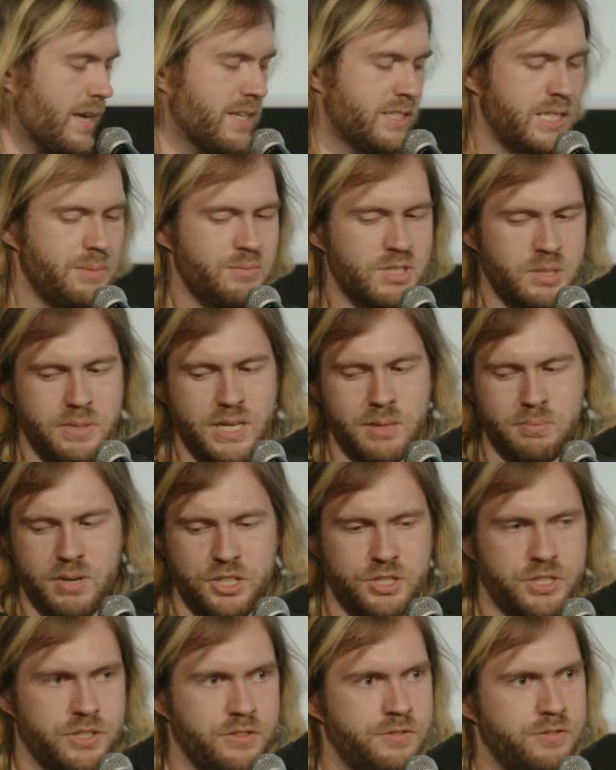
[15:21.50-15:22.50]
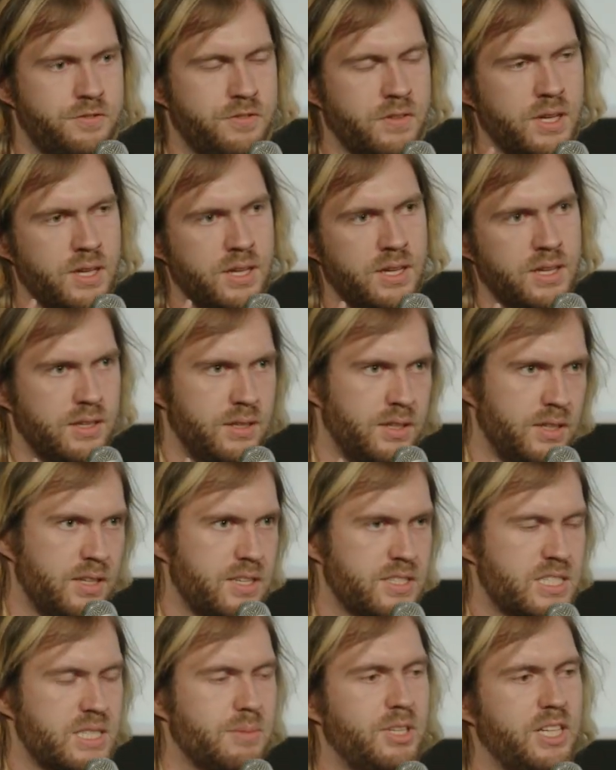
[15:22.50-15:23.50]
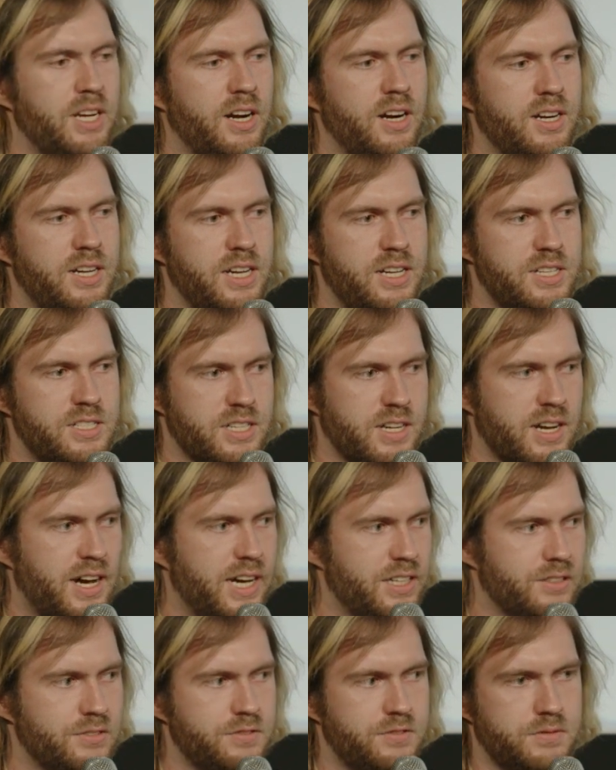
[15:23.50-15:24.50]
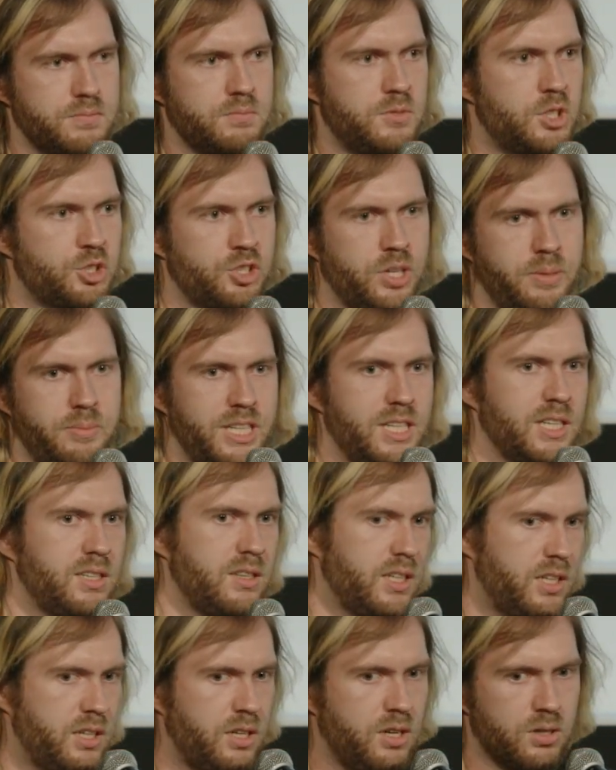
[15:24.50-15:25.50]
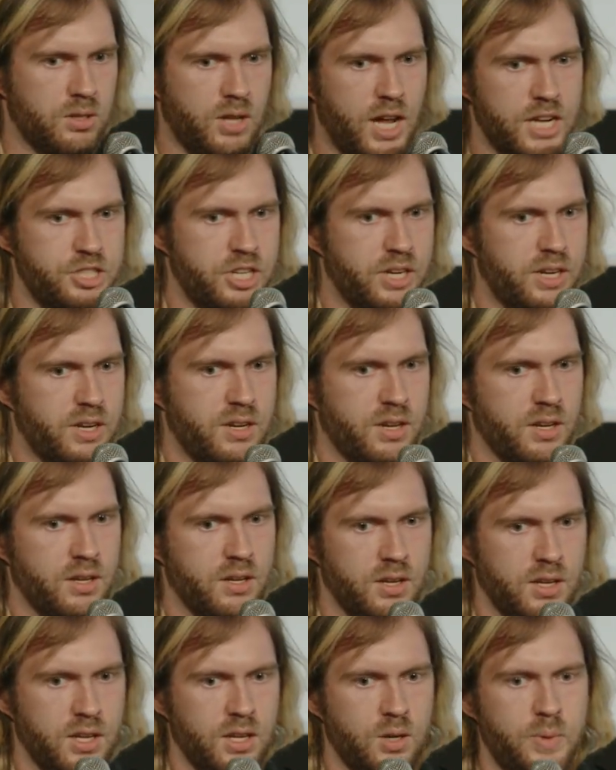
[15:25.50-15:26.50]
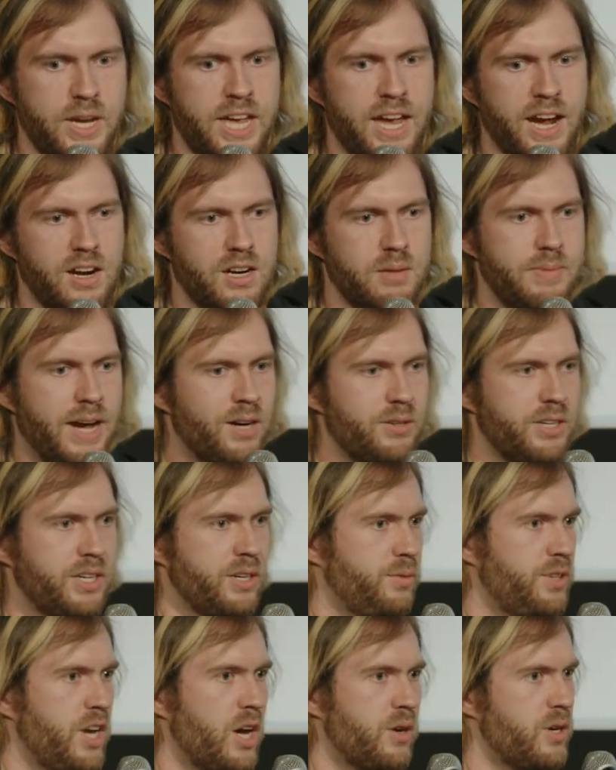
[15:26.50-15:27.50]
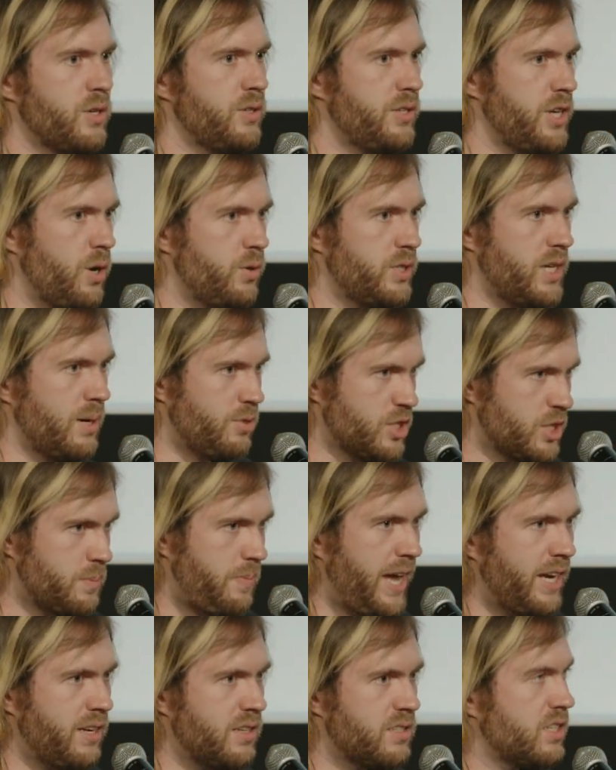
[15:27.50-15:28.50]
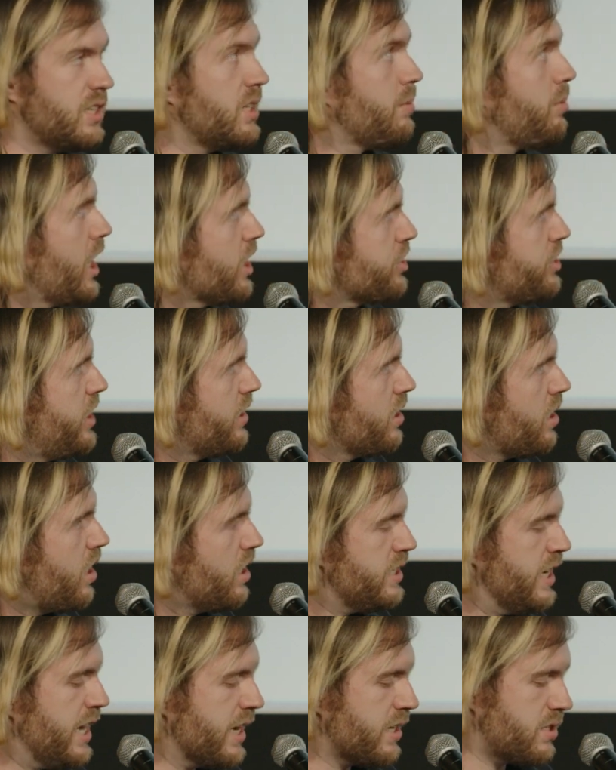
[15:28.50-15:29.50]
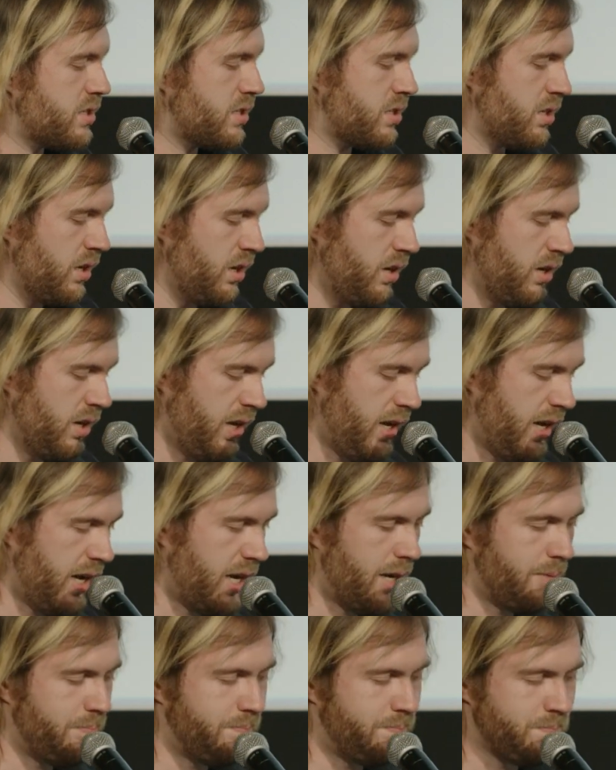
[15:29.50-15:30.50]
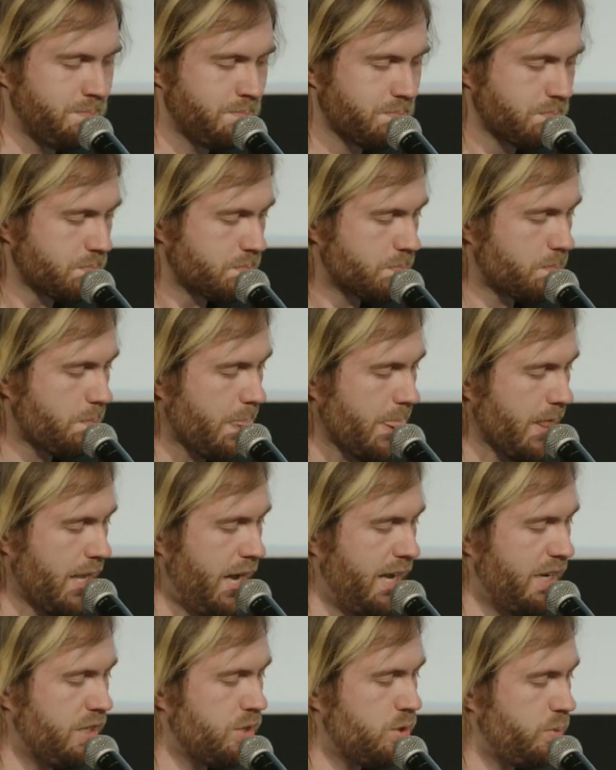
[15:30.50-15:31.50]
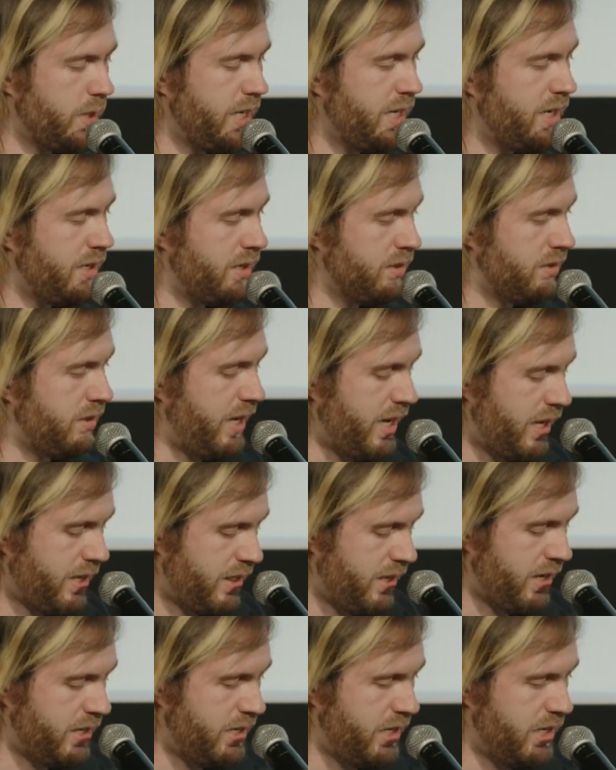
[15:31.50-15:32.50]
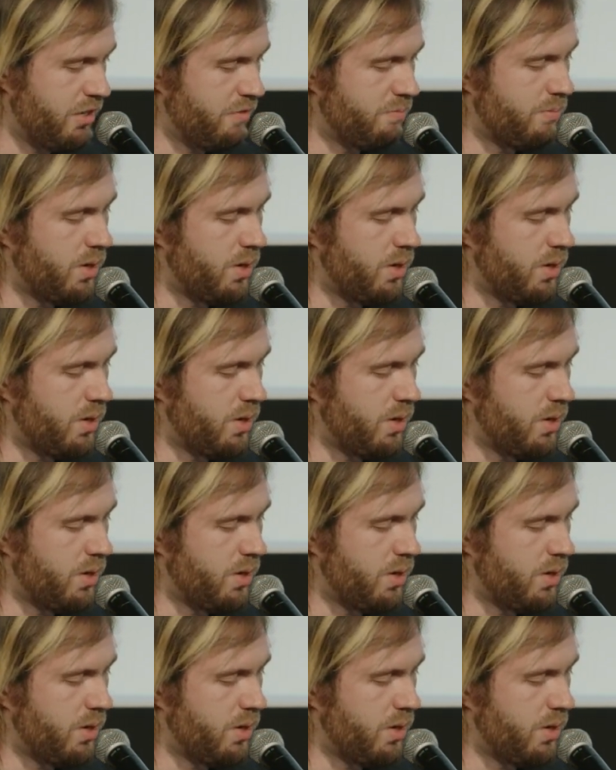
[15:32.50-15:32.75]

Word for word: seem to be a bunch of similarities to kind of distributed linear logic. We care about you know no, no double spends in the blockchain context, um, and we like the idea of